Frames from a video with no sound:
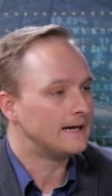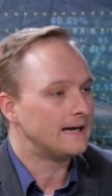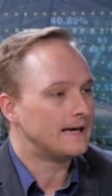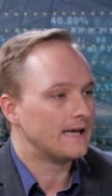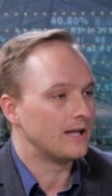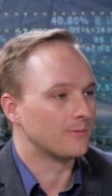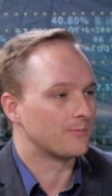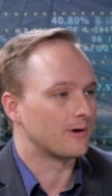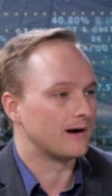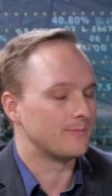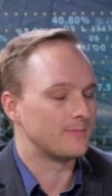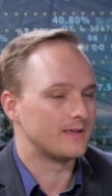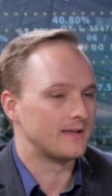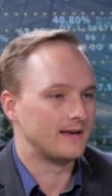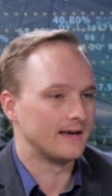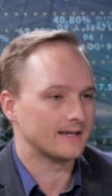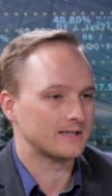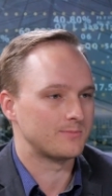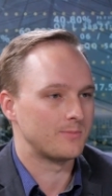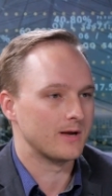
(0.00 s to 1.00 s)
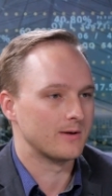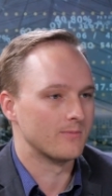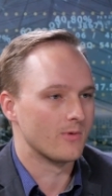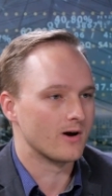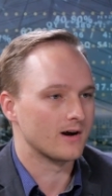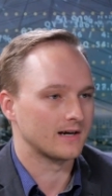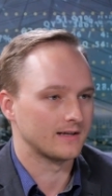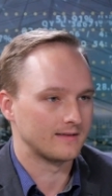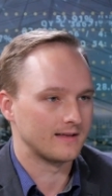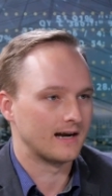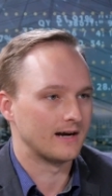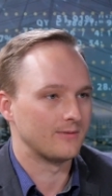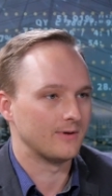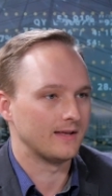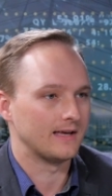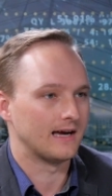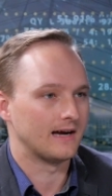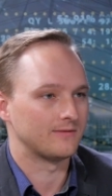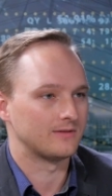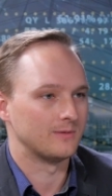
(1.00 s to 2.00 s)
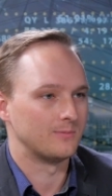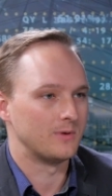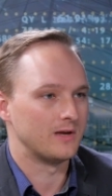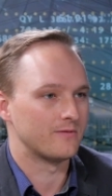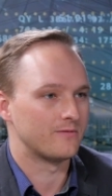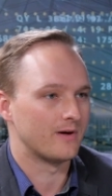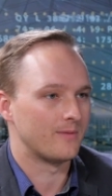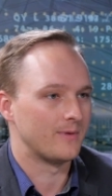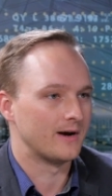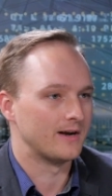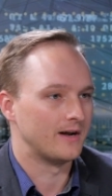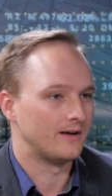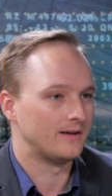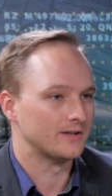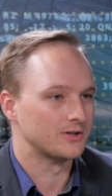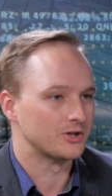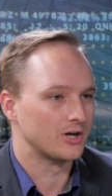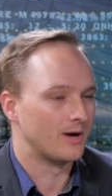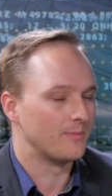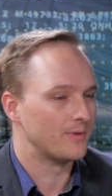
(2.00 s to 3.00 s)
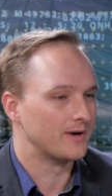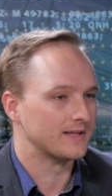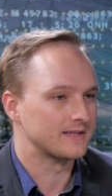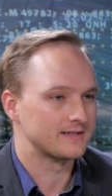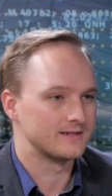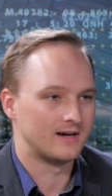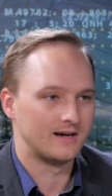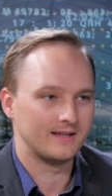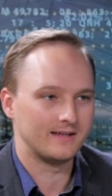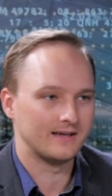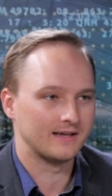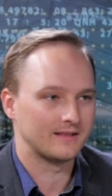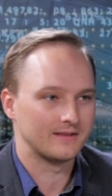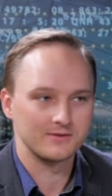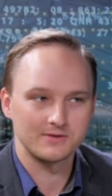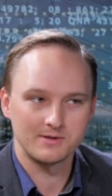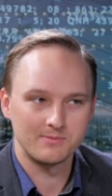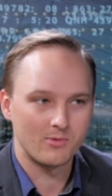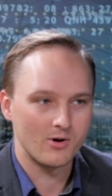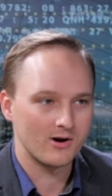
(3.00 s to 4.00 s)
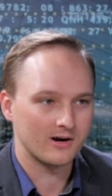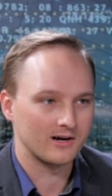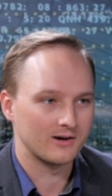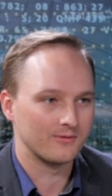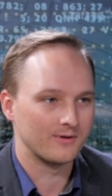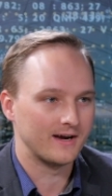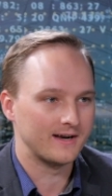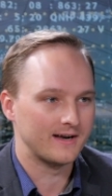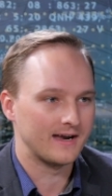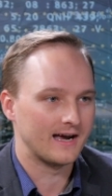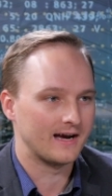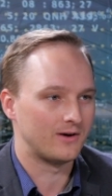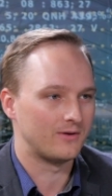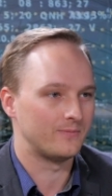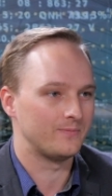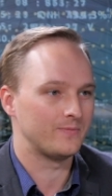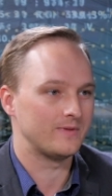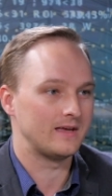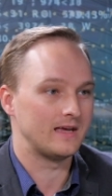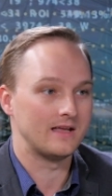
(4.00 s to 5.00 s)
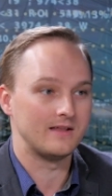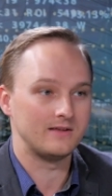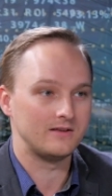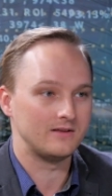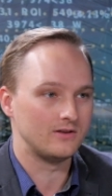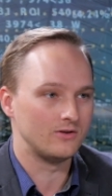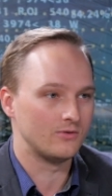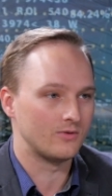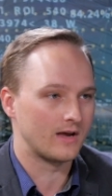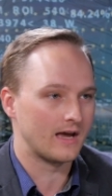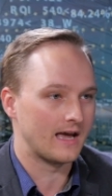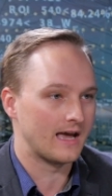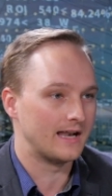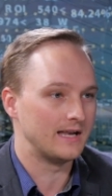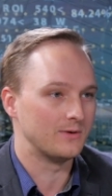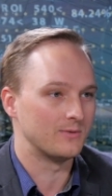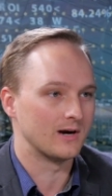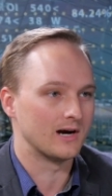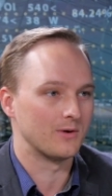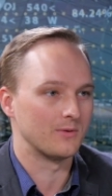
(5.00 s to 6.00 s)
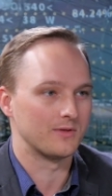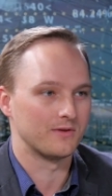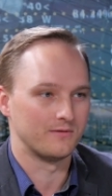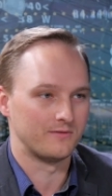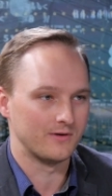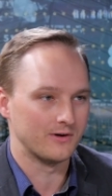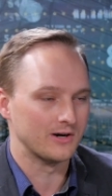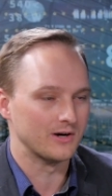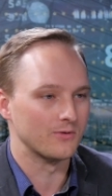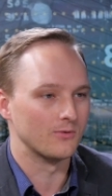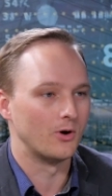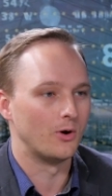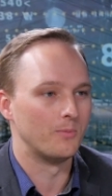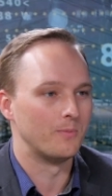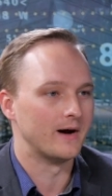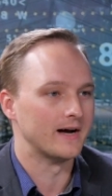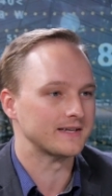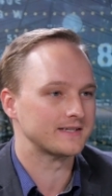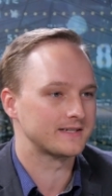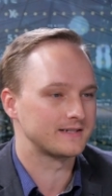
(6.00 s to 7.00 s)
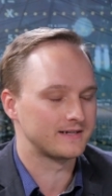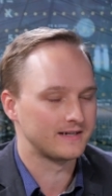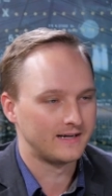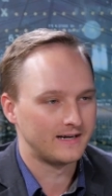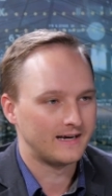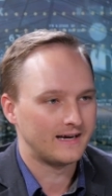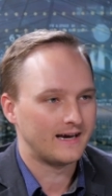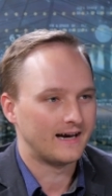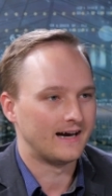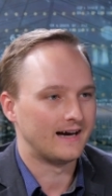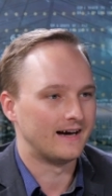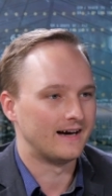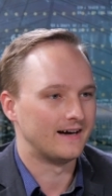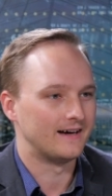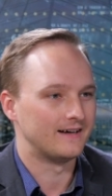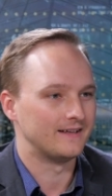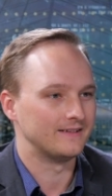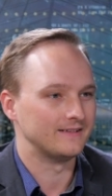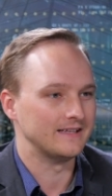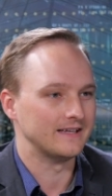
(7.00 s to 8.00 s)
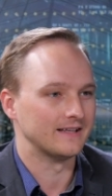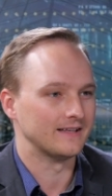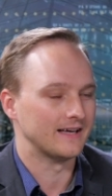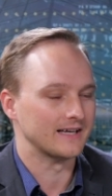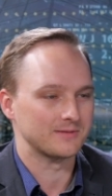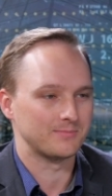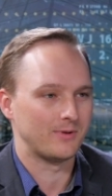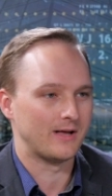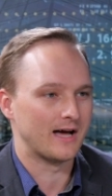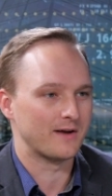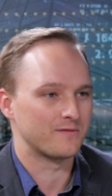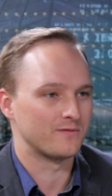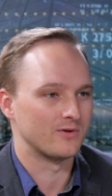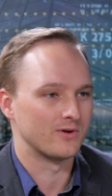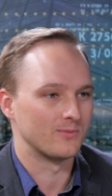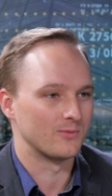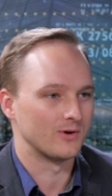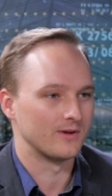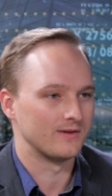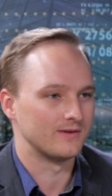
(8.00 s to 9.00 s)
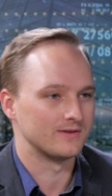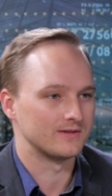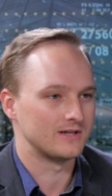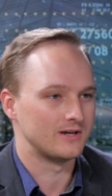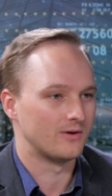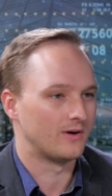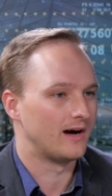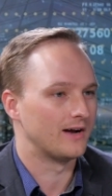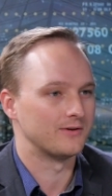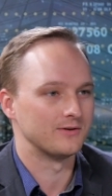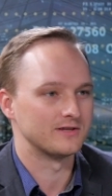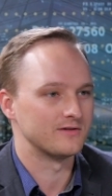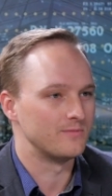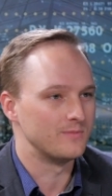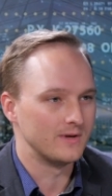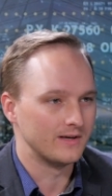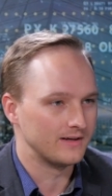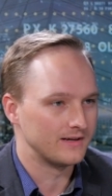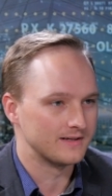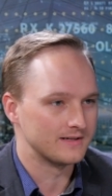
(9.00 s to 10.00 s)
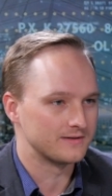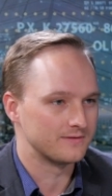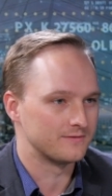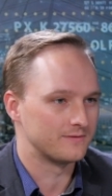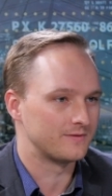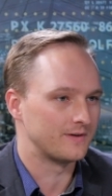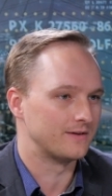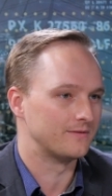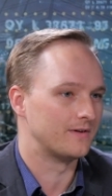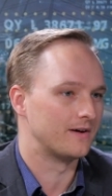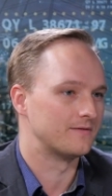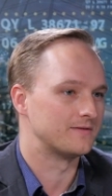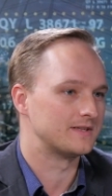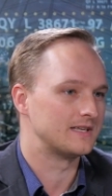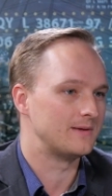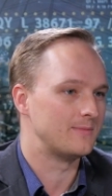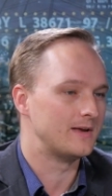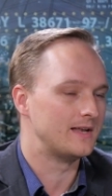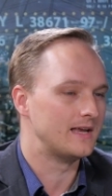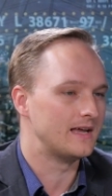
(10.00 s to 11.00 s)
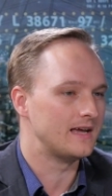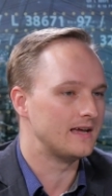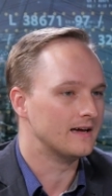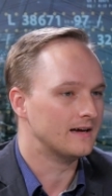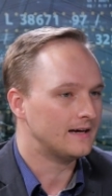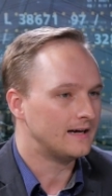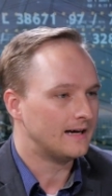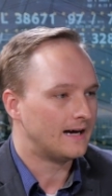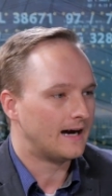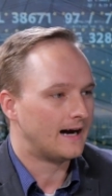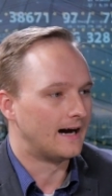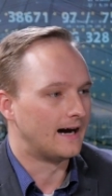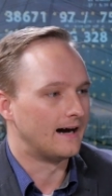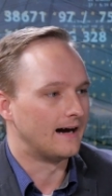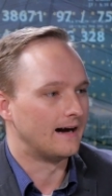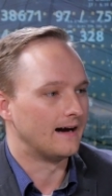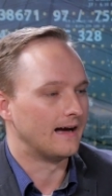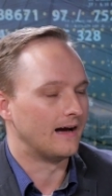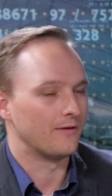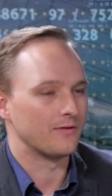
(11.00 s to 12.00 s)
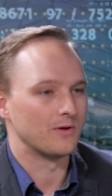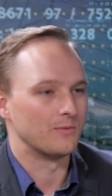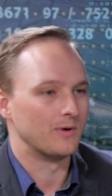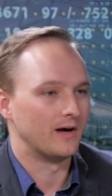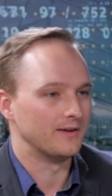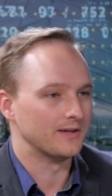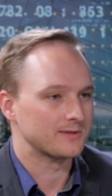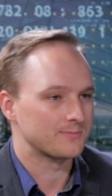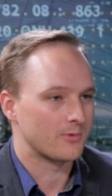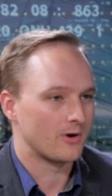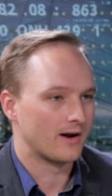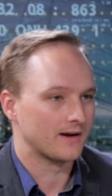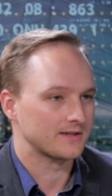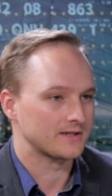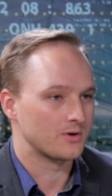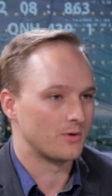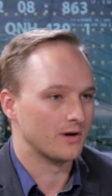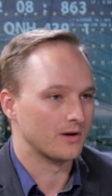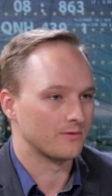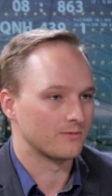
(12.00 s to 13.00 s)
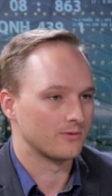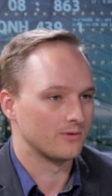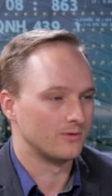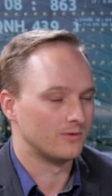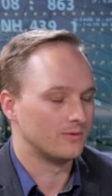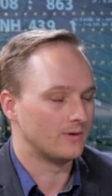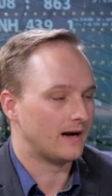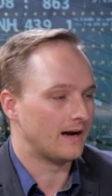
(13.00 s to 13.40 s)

It'll probably be the next big market that I really have to beef up my knowledge on. But it's not like there's a market right now in the UK anywhere with a very robust legalized platform where there's, you know, hundreds of millions of CBD health and wellness cannabis products going through.